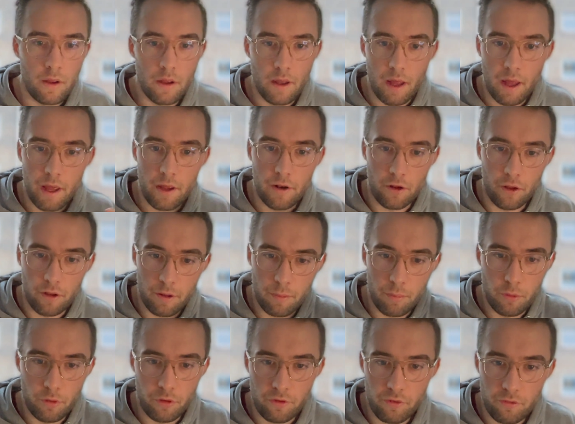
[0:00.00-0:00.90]
another
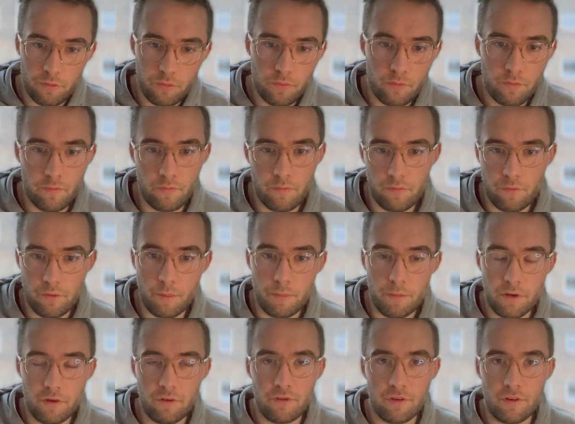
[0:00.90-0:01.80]
person from
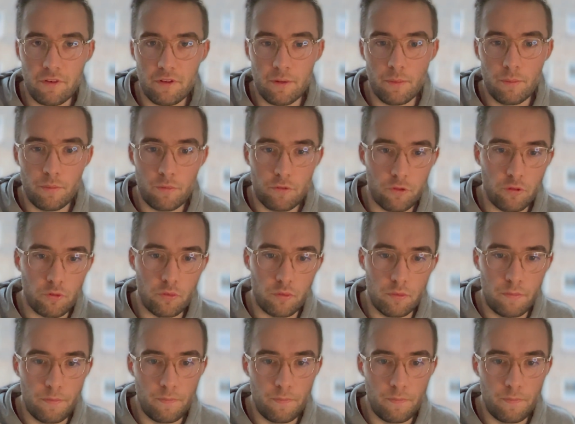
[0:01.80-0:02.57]
this system to